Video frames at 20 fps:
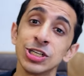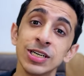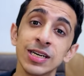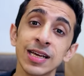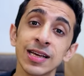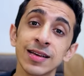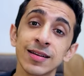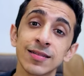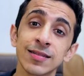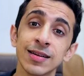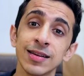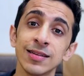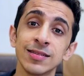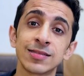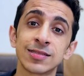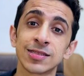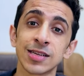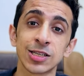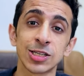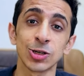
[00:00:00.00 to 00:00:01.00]
cheating in
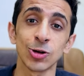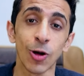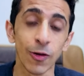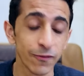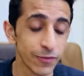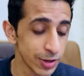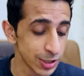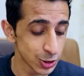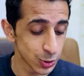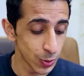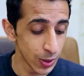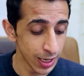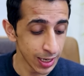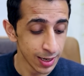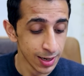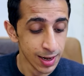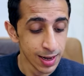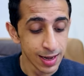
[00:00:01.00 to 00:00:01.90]
such an obvious way